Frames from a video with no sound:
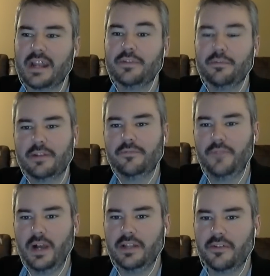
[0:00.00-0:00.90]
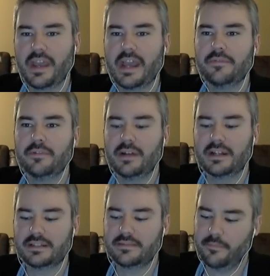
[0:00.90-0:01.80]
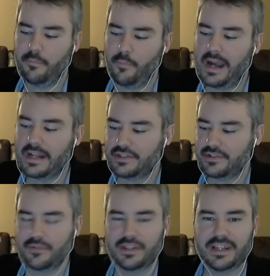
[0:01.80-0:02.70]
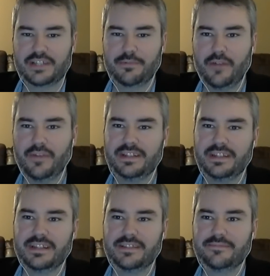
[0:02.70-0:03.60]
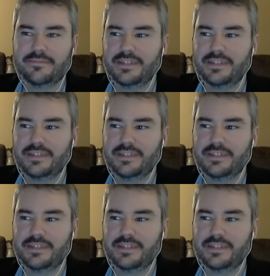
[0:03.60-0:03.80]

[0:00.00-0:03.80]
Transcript: If you want to follow that, if you want to watch over the next 12, 18,